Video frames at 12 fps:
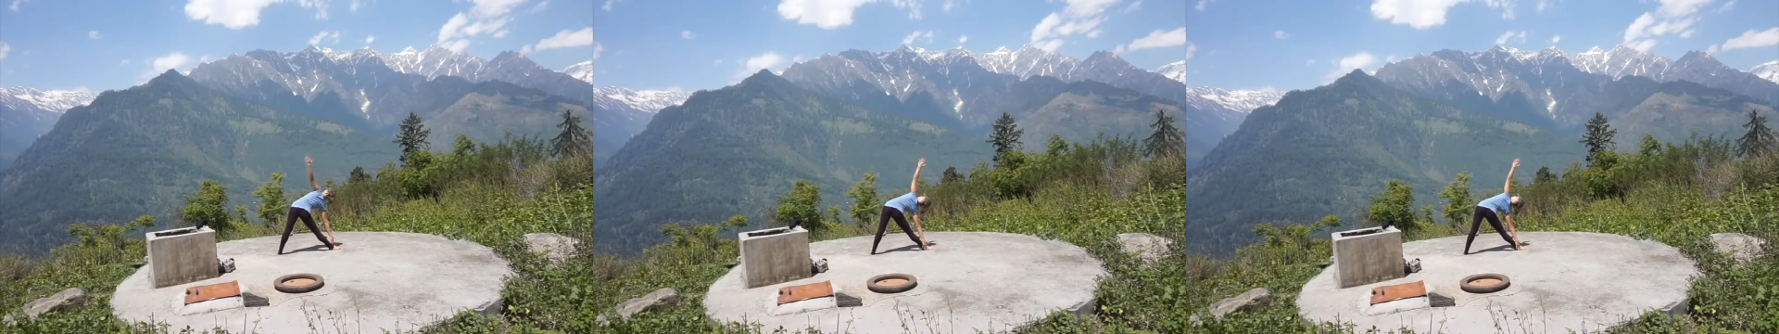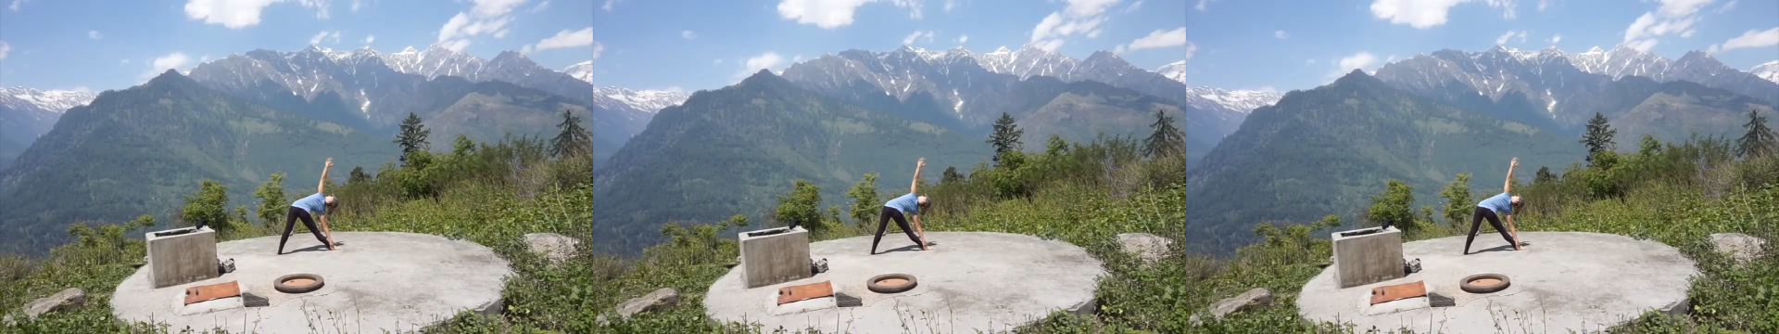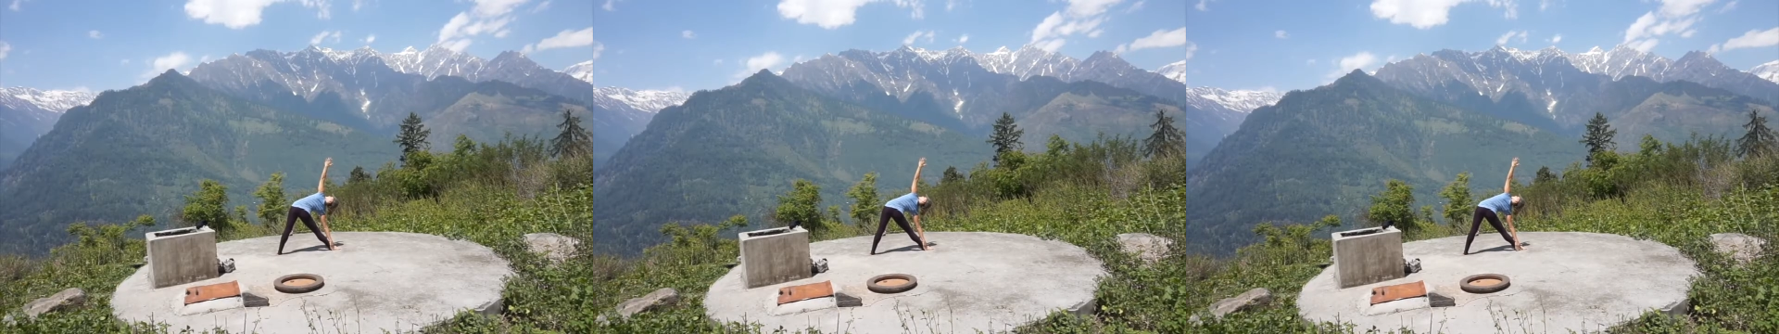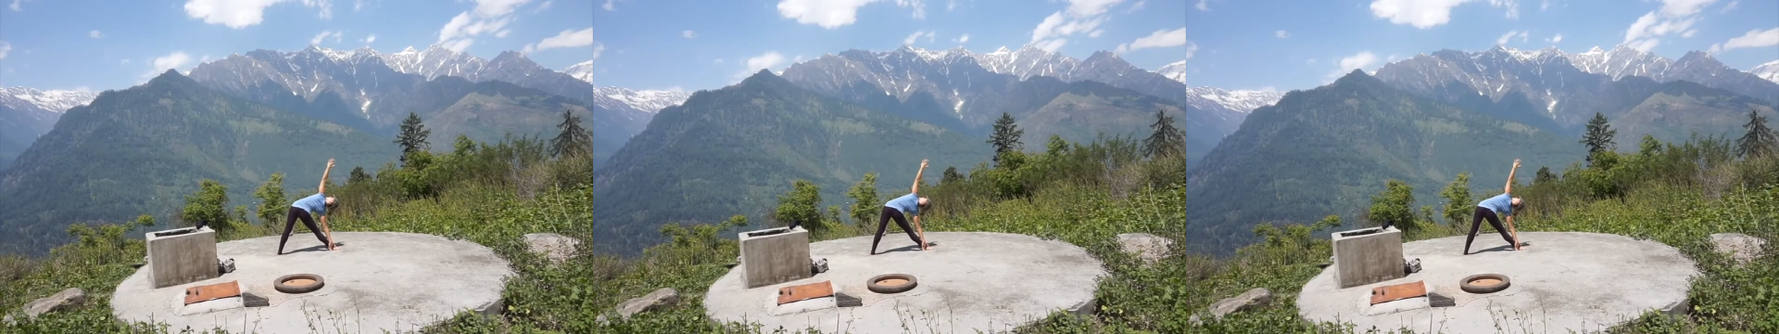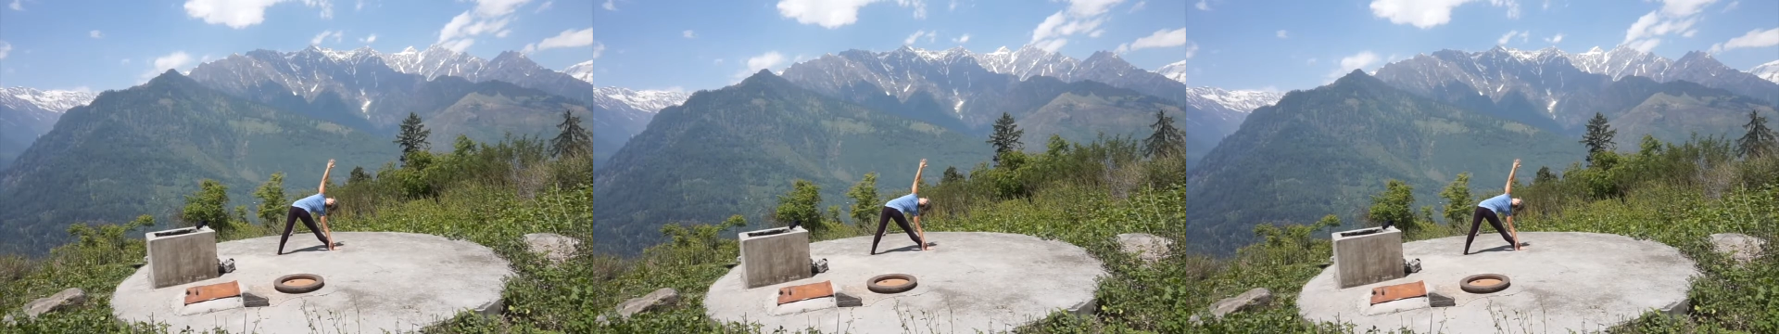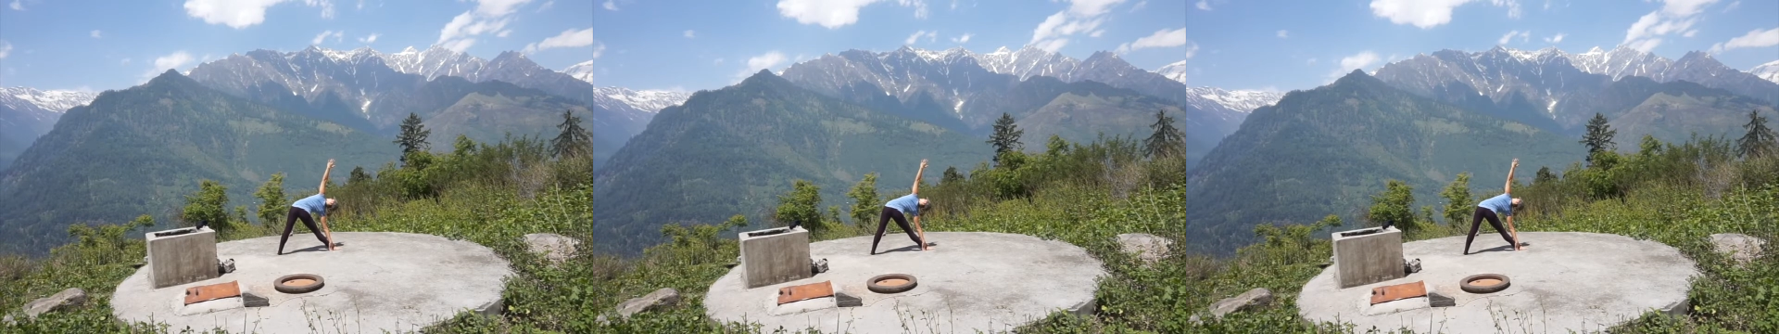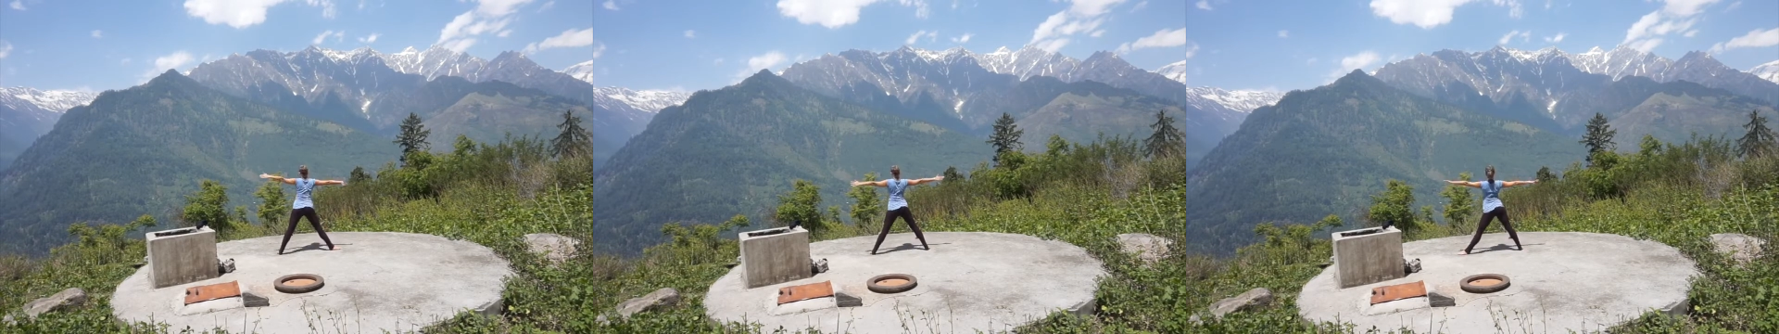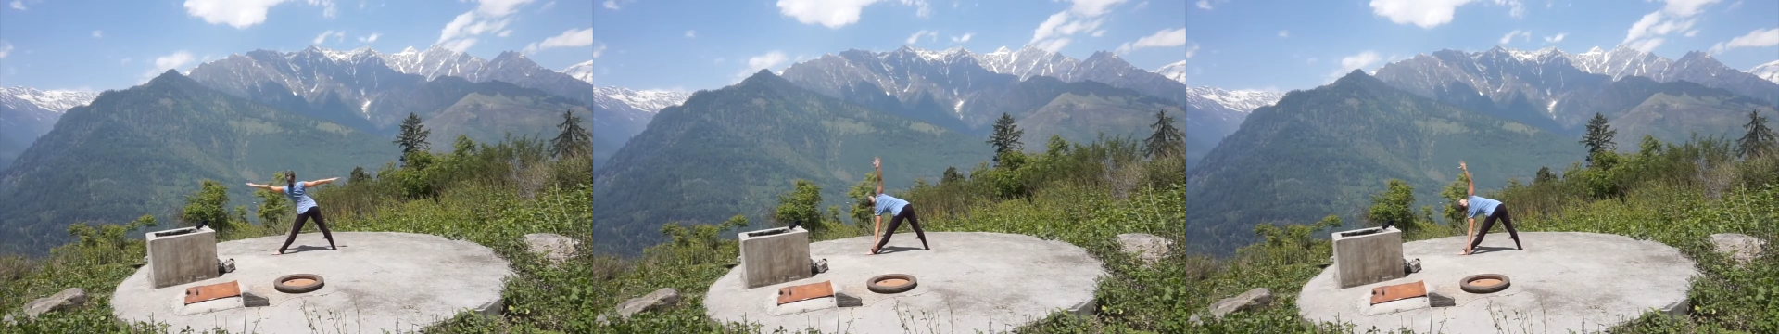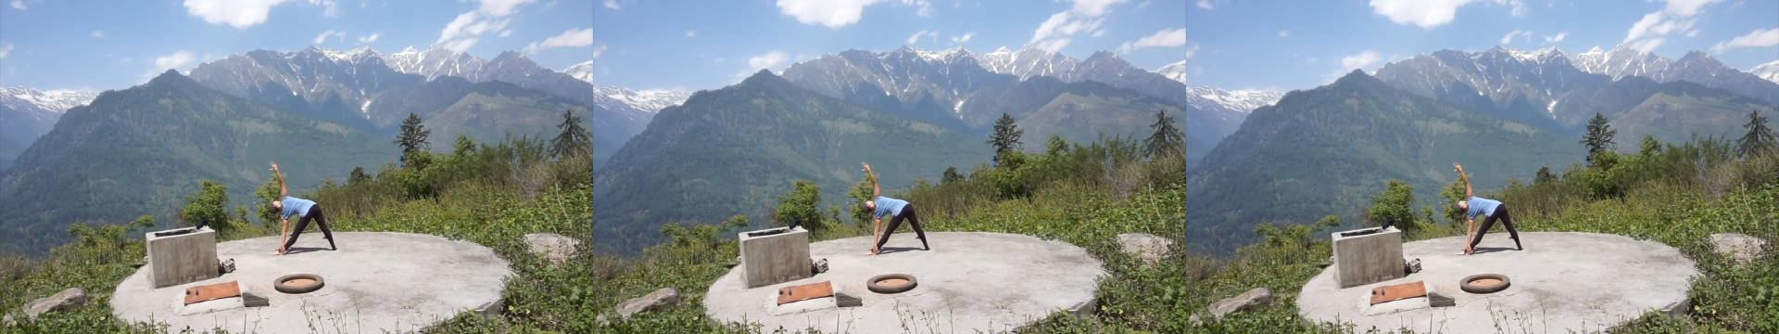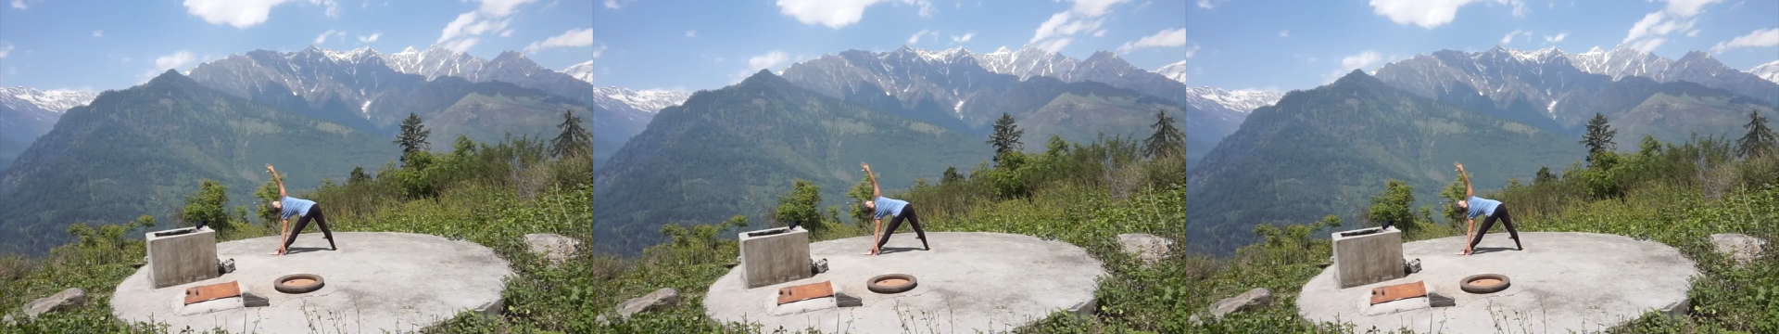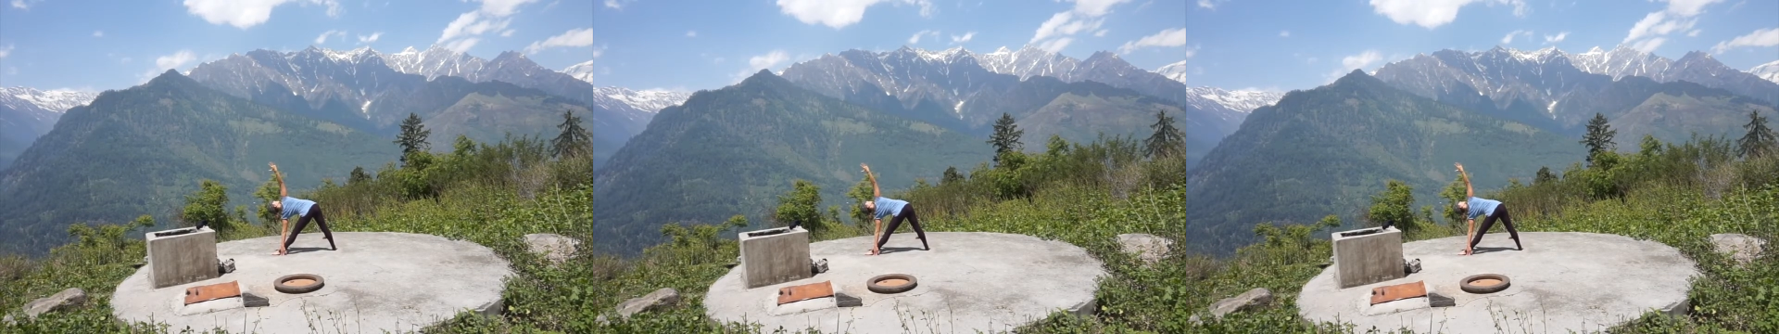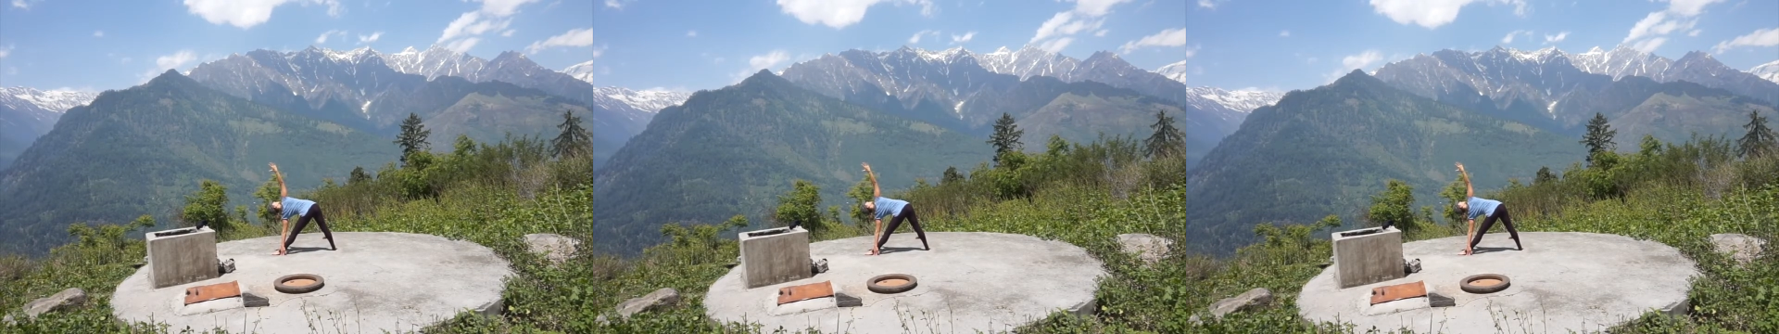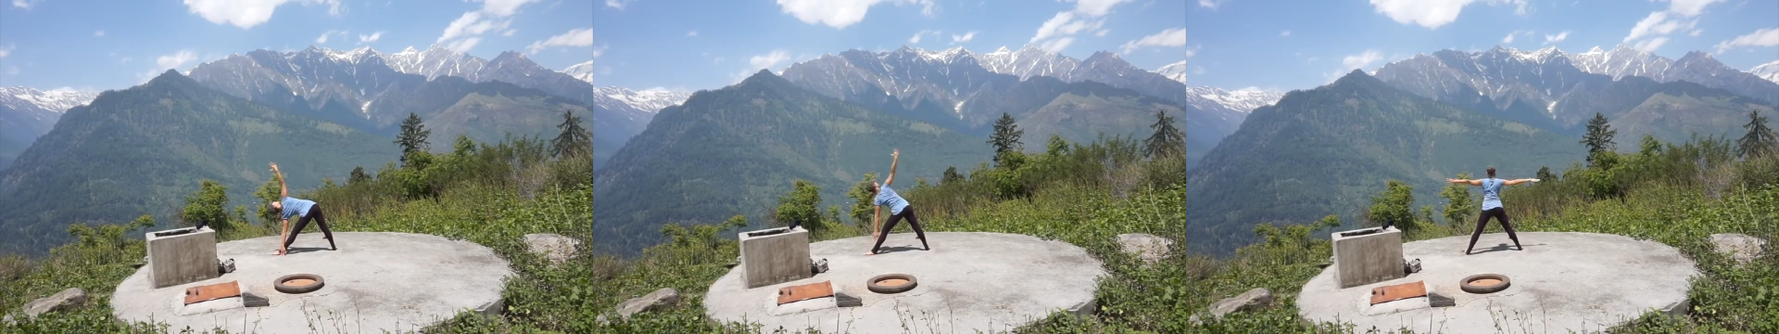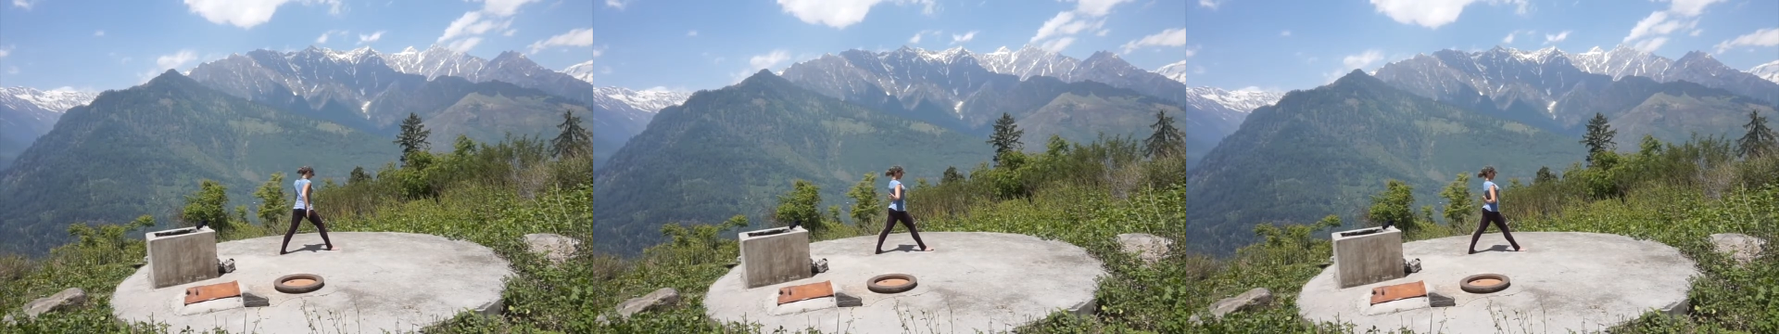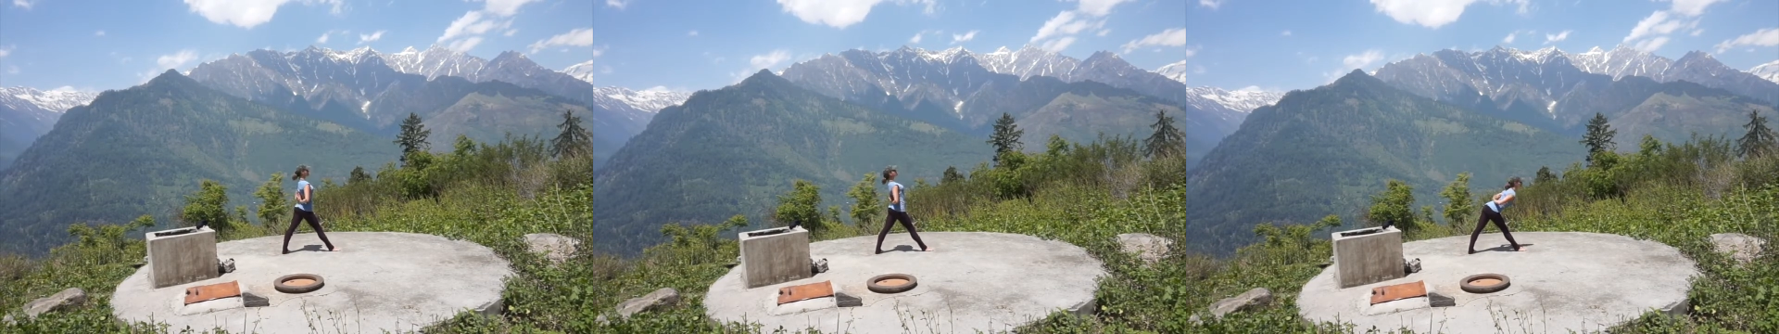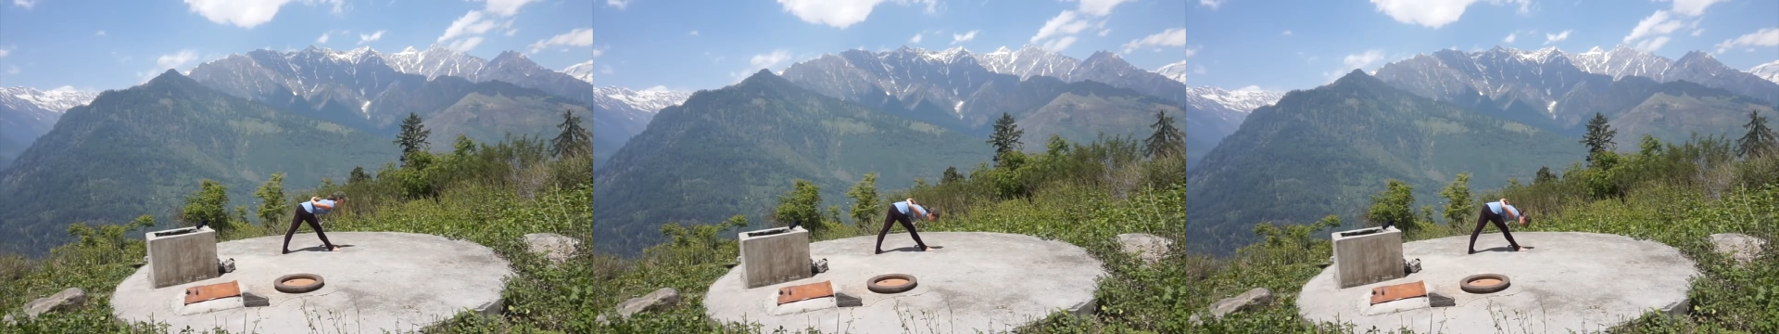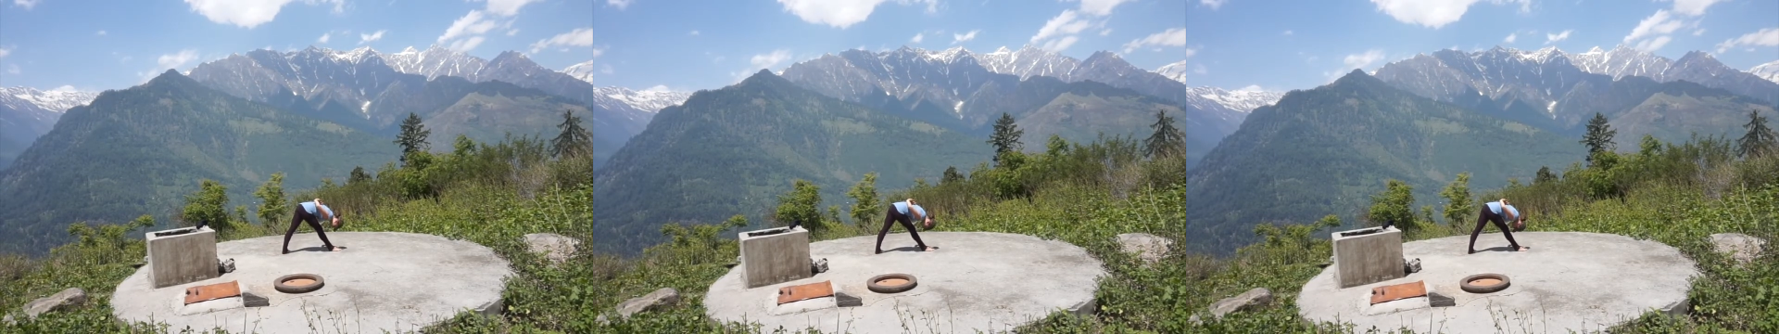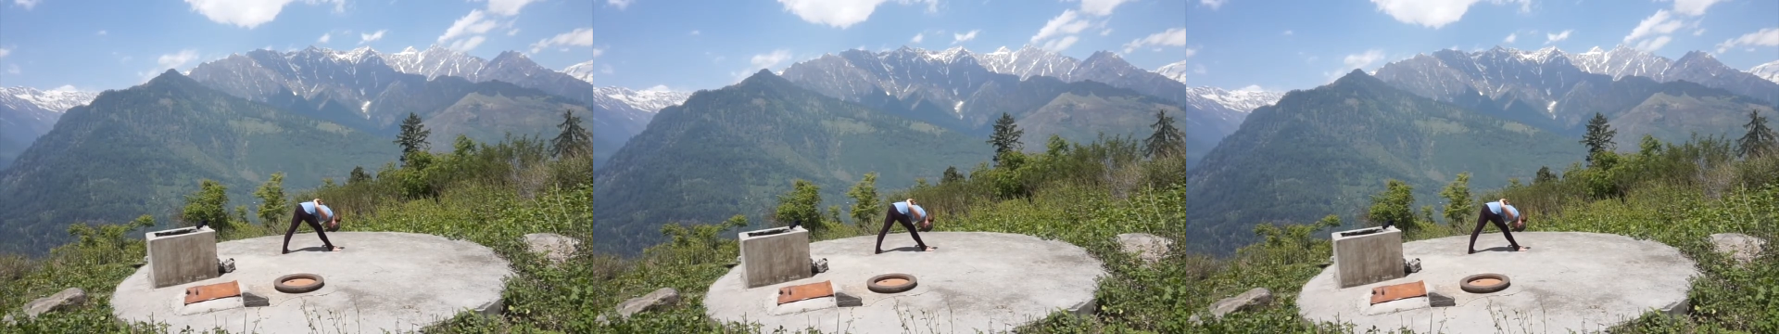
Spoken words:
No face is visible, so there are no lips to read.